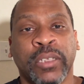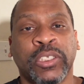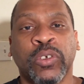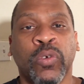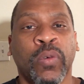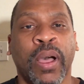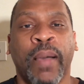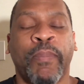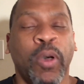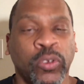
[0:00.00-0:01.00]
to a
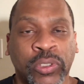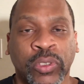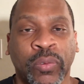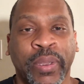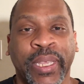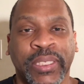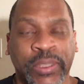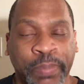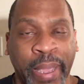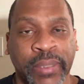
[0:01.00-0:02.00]
postal
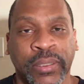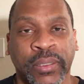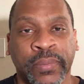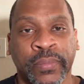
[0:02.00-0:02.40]
inspector.